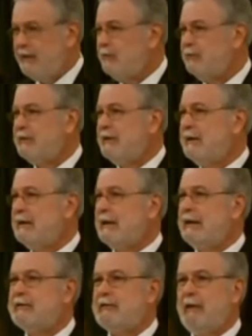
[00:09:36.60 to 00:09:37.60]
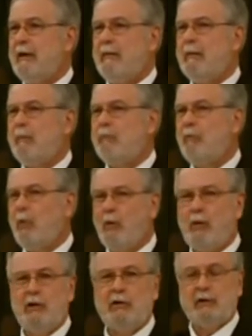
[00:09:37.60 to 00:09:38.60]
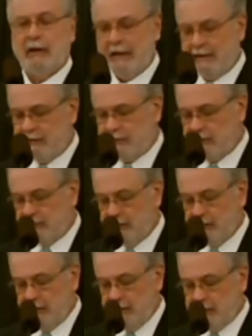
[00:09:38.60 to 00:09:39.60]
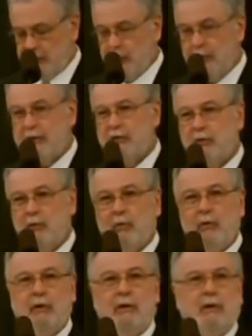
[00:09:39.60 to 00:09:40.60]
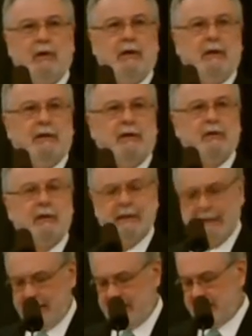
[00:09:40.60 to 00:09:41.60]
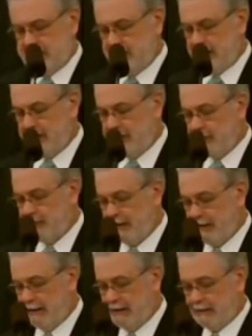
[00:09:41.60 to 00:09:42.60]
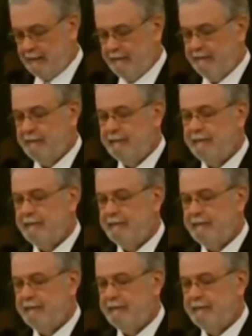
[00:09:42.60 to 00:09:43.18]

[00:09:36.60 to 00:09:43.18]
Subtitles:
I don't think it's moral or ethical to ignore their needs and their pain.